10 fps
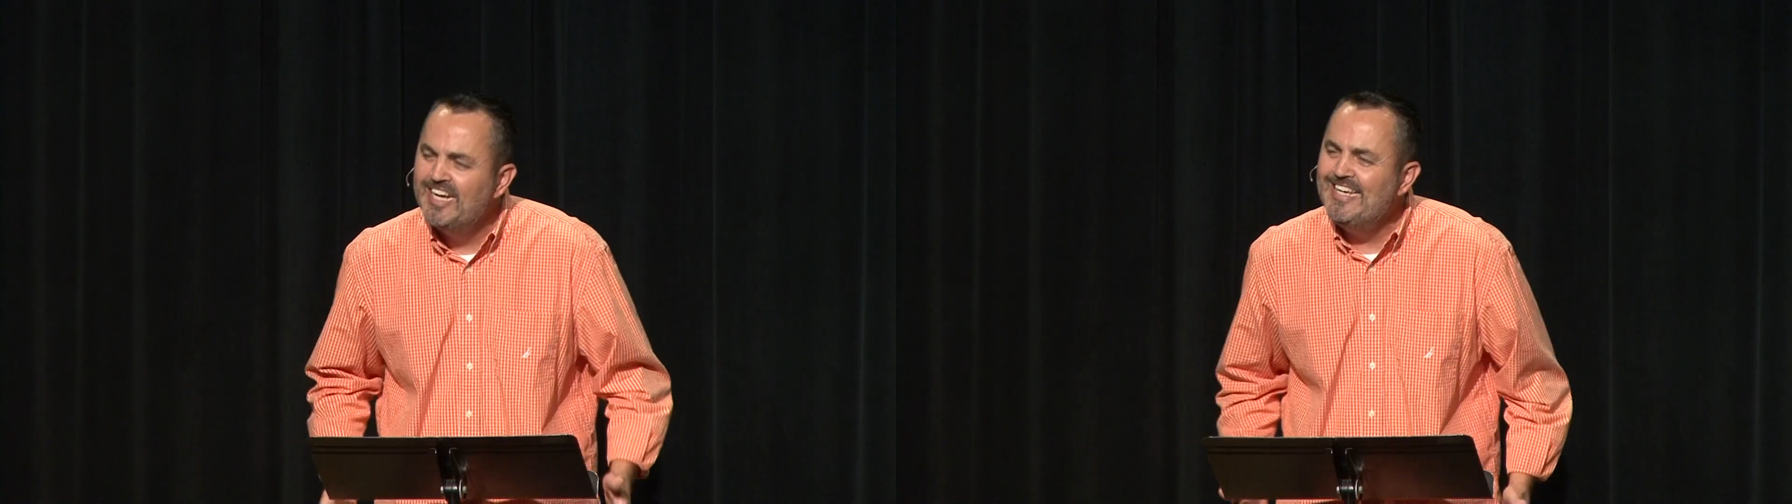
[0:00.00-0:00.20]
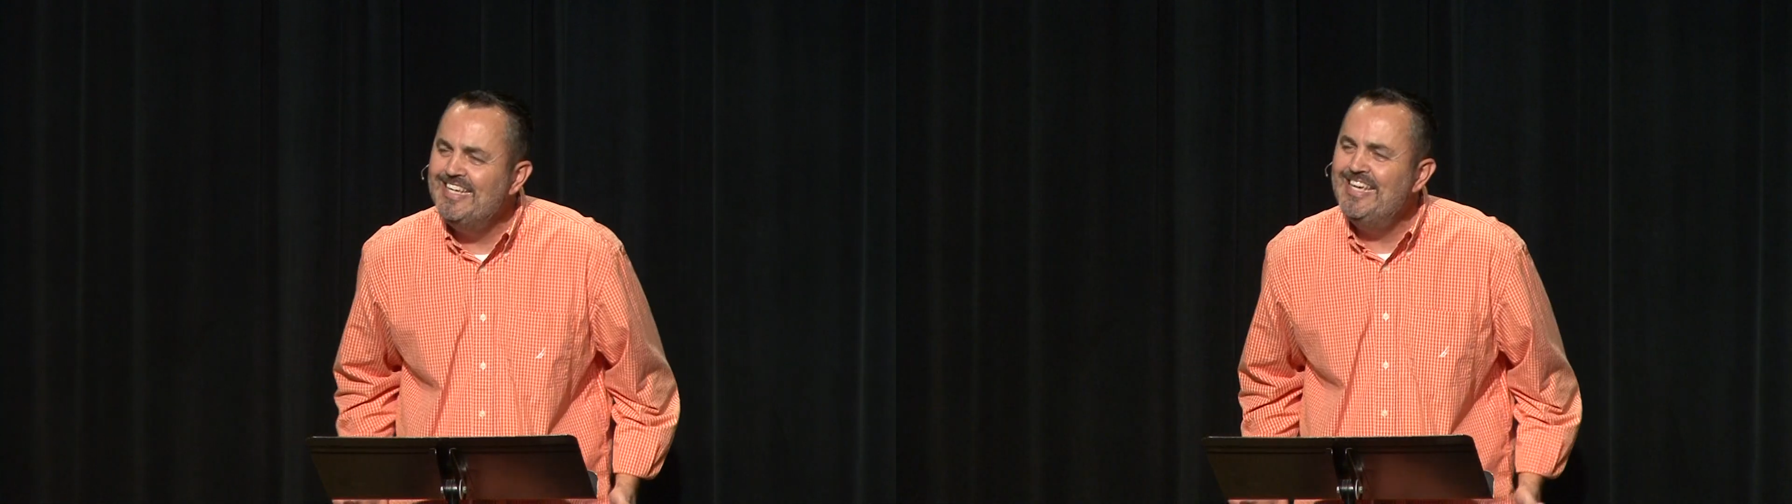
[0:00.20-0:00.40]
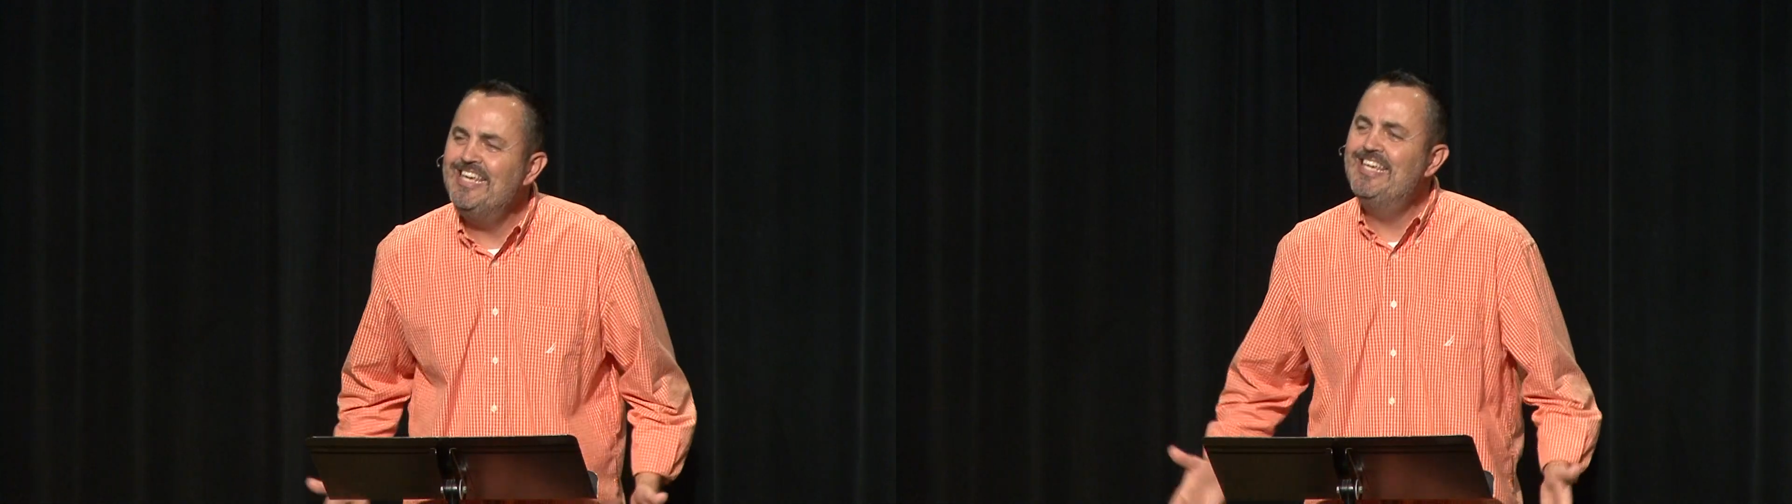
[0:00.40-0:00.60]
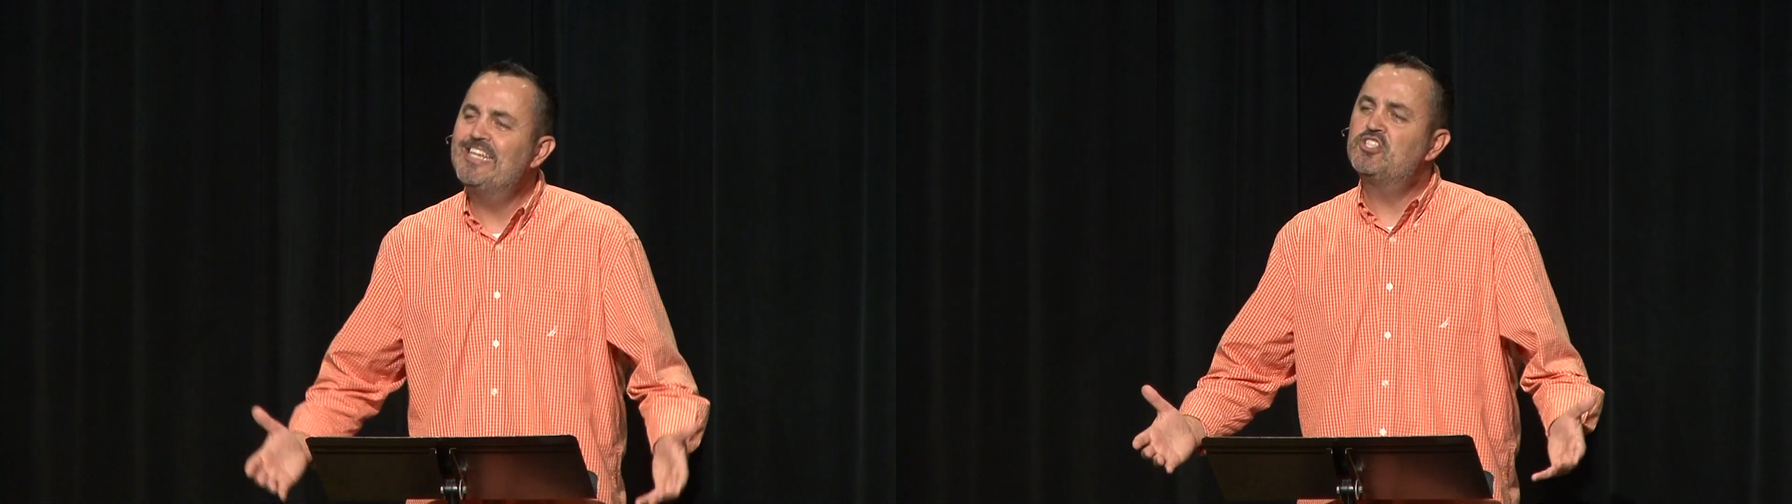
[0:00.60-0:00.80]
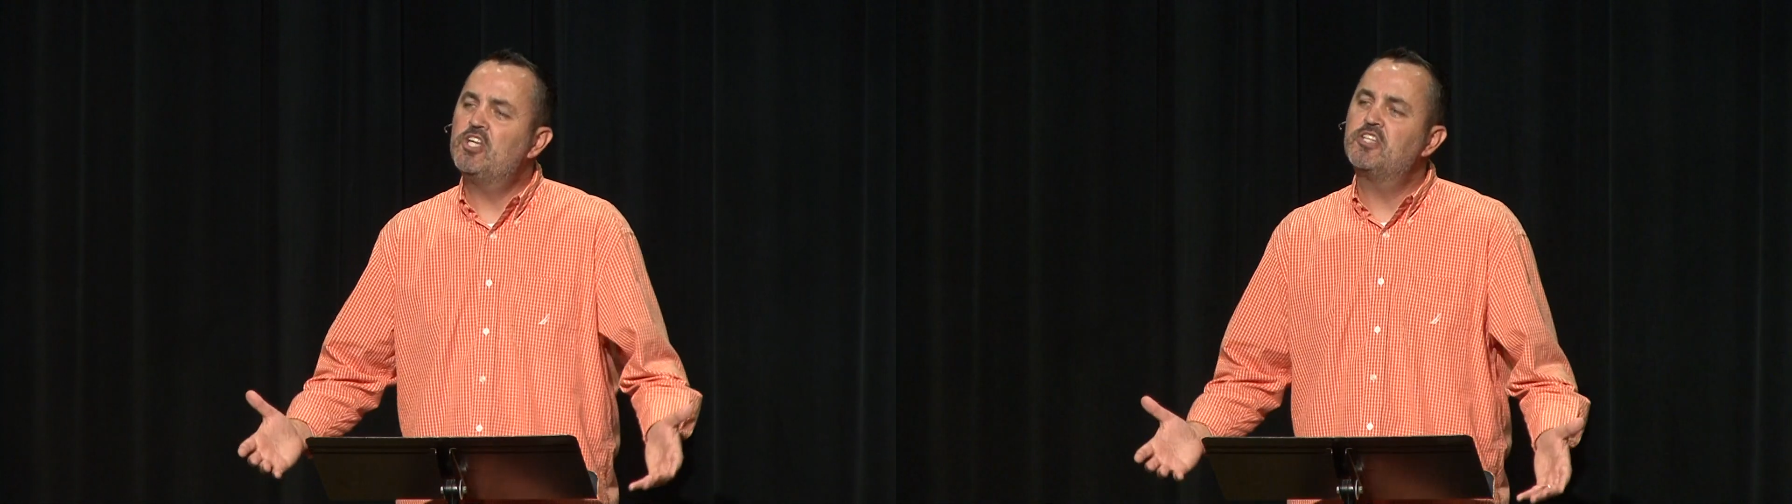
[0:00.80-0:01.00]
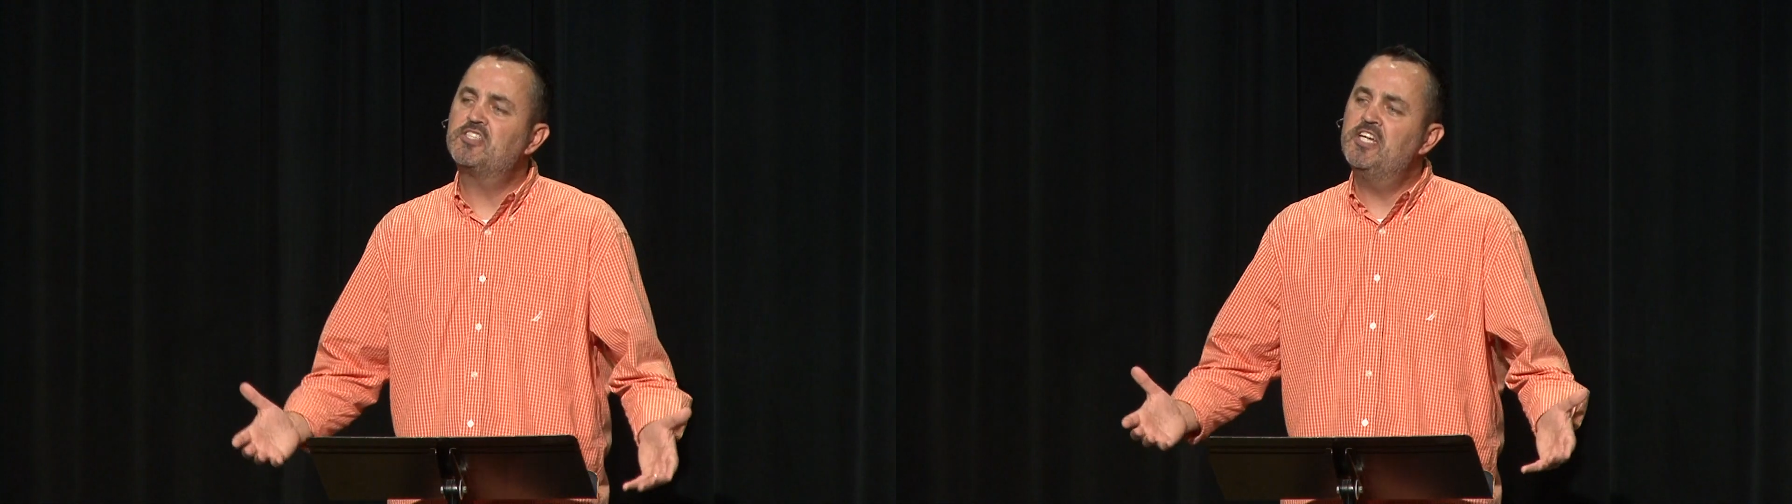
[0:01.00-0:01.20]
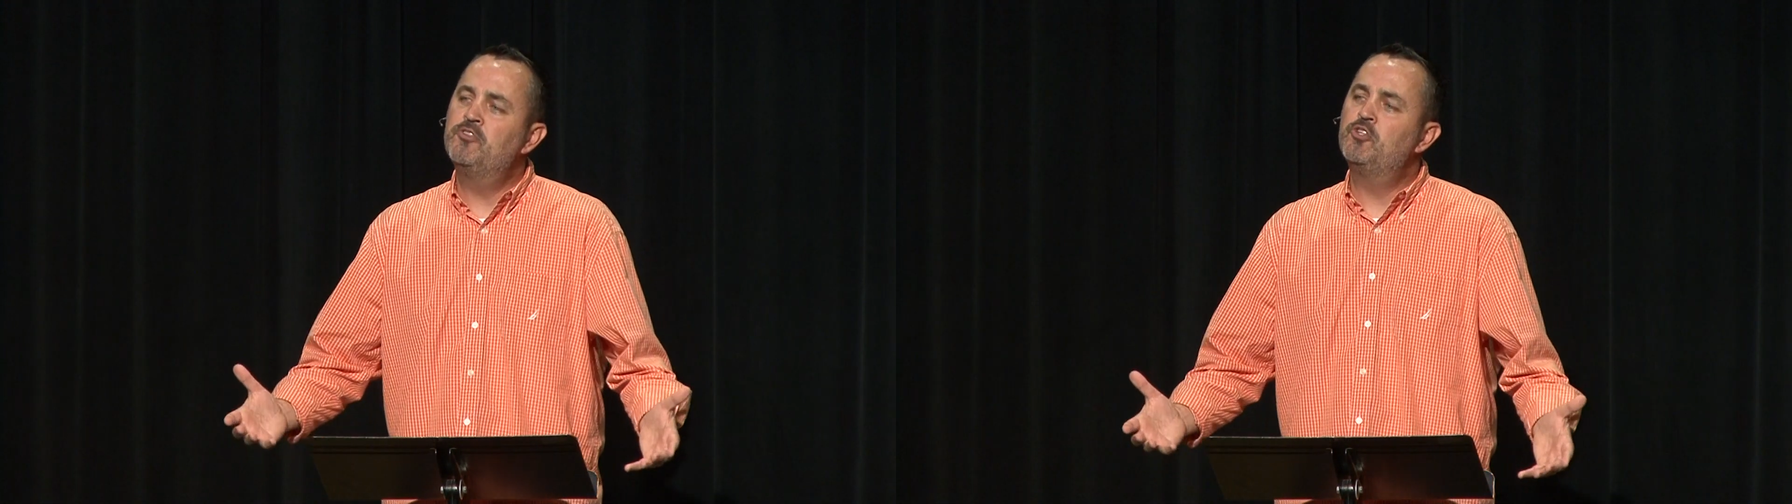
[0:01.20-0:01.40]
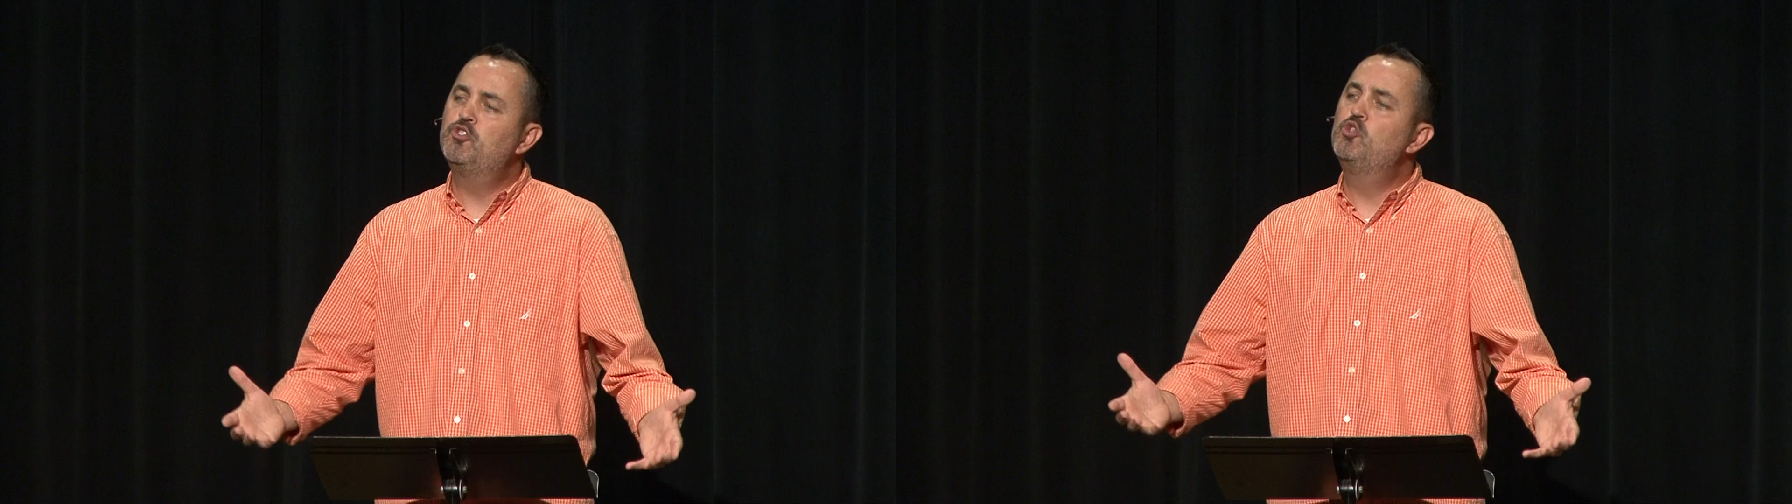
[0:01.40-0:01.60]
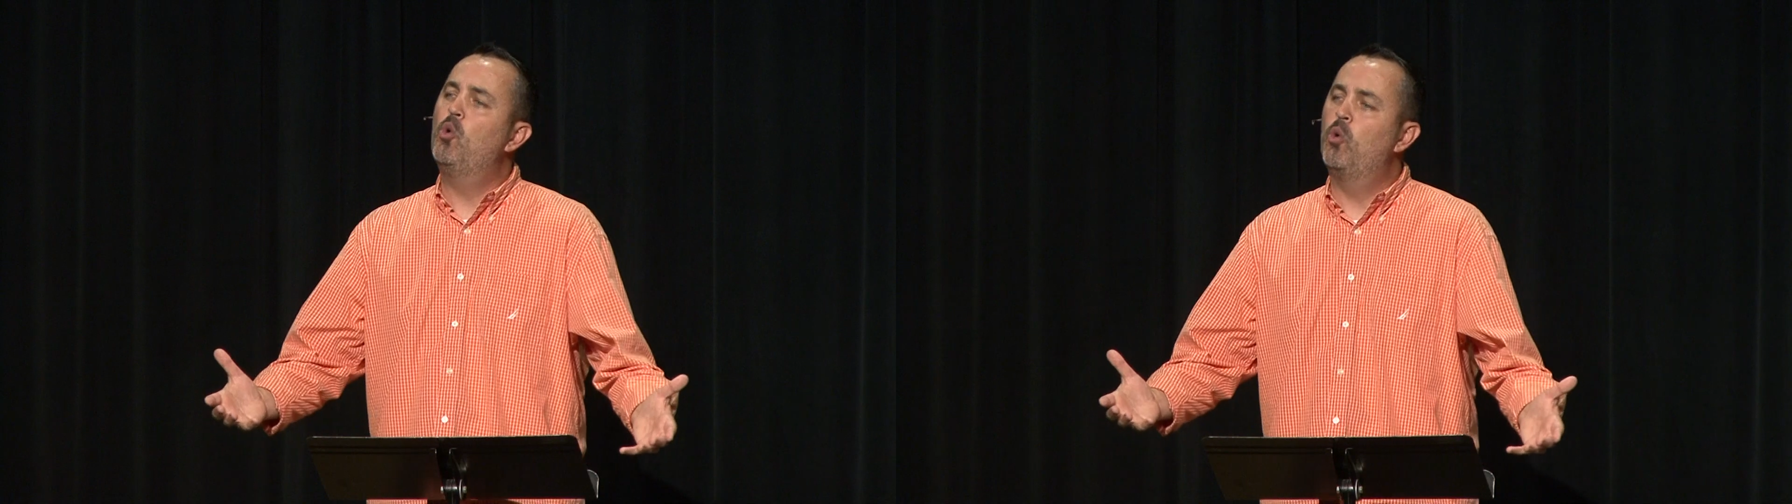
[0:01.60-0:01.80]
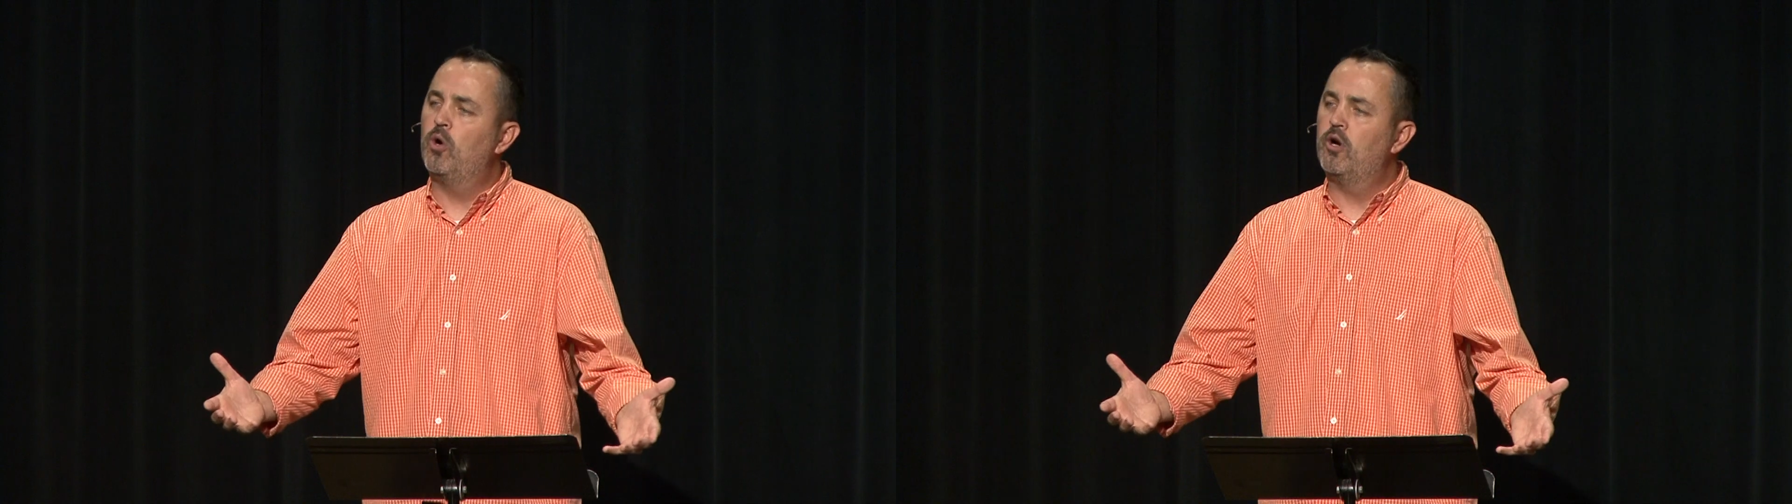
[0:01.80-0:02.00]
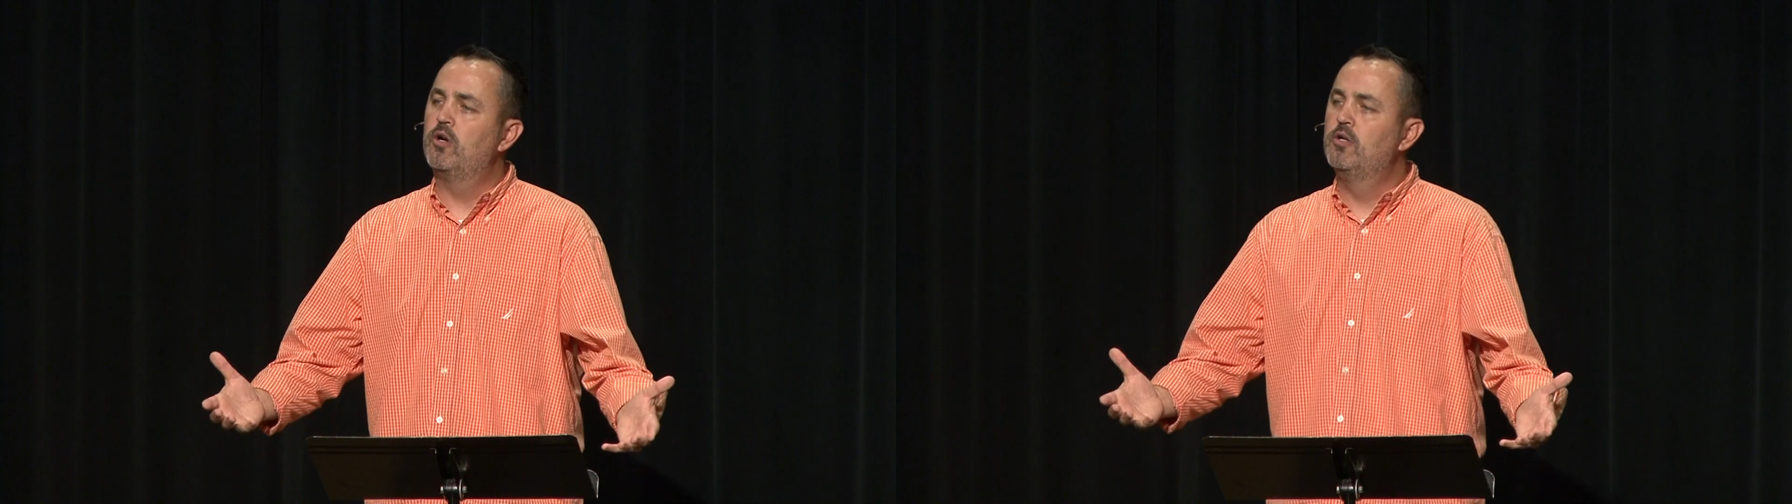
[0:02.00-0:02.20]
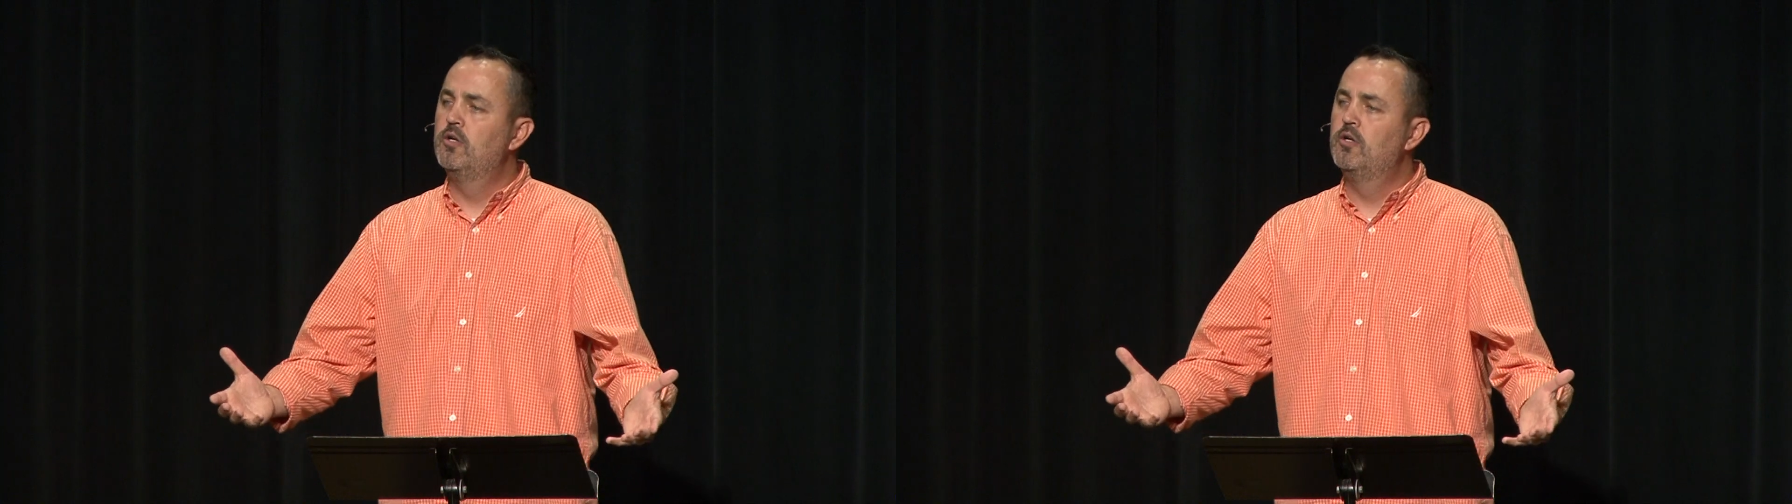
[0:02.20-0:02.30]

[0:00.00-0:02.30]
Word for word: He, he gets us in the door,